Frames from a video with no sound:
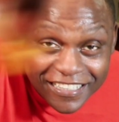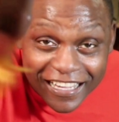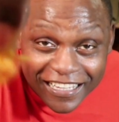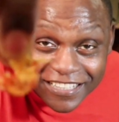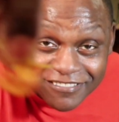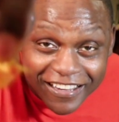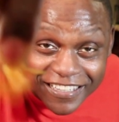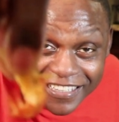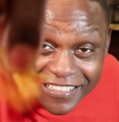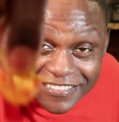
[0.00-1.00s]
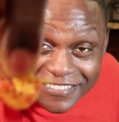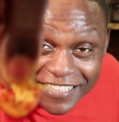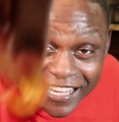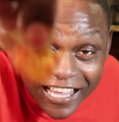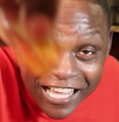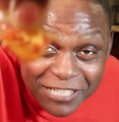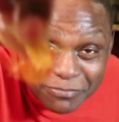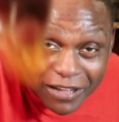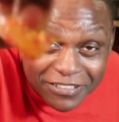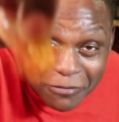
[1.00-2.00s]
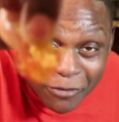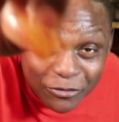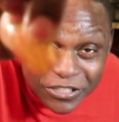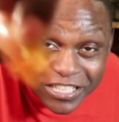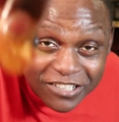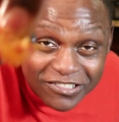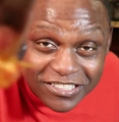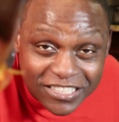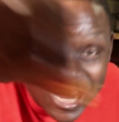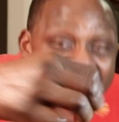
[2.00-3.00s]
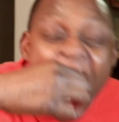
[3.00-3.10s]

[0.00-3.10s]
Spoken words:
Look how cute that is. It's about the most cutest thing.